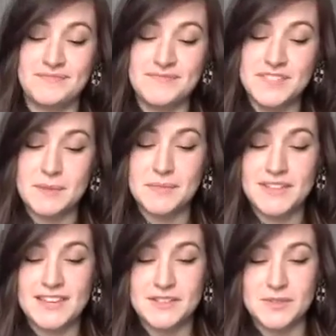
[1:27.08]
something
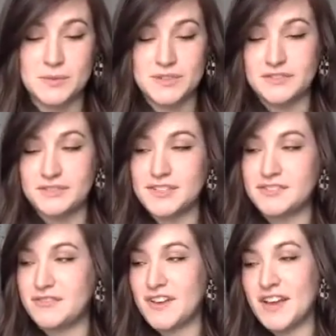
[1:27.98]
that has sort of
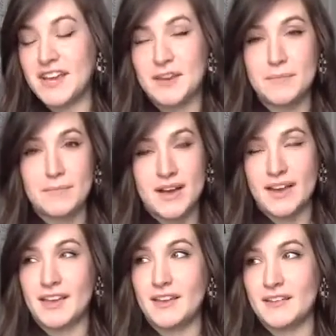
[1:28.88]
defined
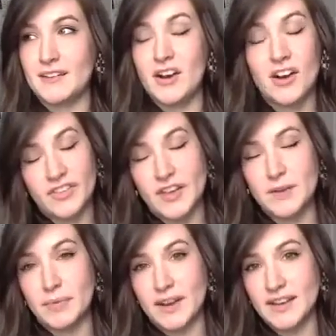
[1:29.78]
my online
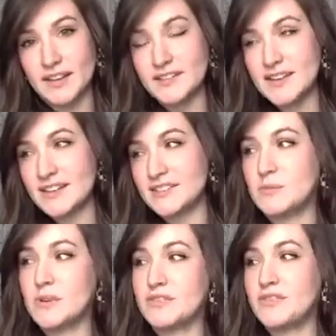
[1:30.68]
brand, as it
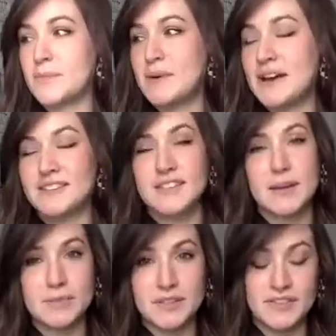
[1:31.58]
were, for the past
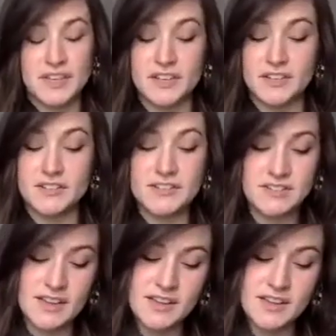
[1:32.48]
couple of years.